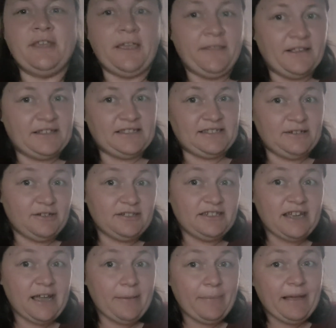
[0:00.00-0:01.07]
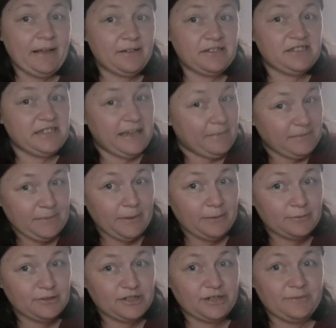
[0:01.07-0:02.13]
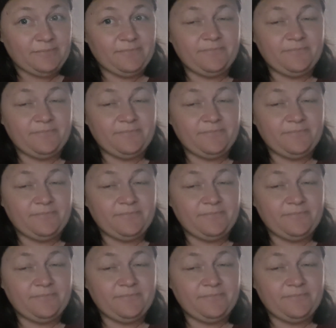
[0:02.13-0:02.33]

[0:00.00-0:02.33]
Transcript: This is not about James Bulger.